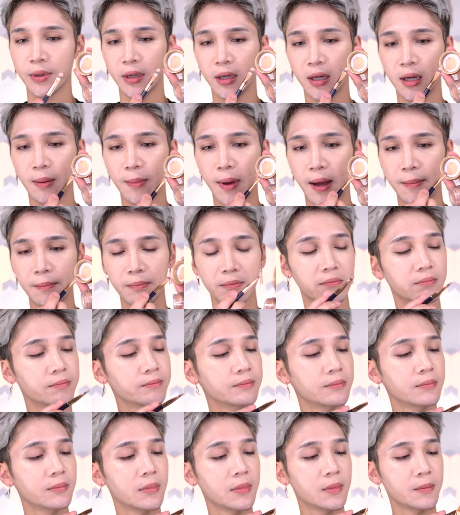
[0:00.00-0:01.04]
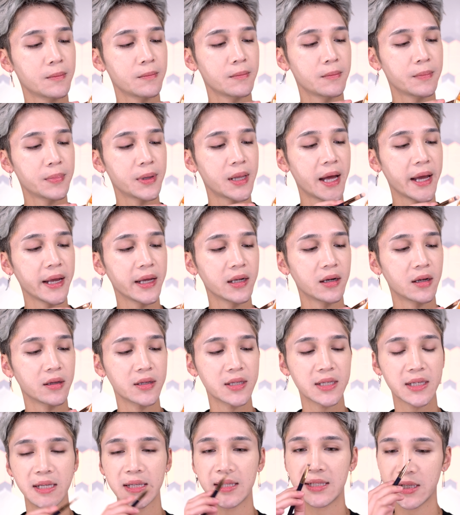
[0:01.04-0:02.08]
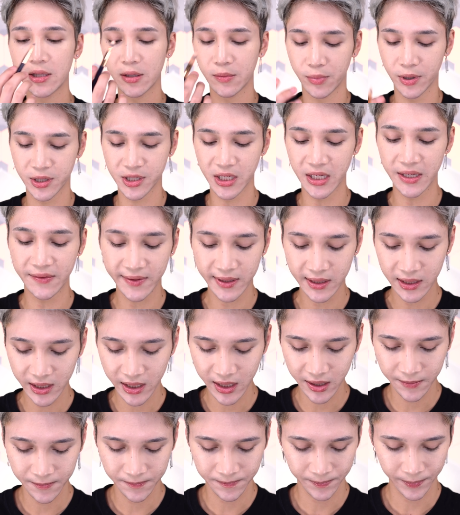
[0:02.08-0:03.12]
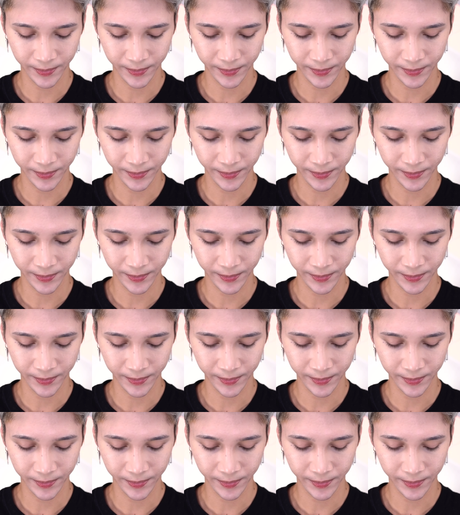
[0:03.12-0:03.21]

But um, I'm applying it on this concealer brush evenly,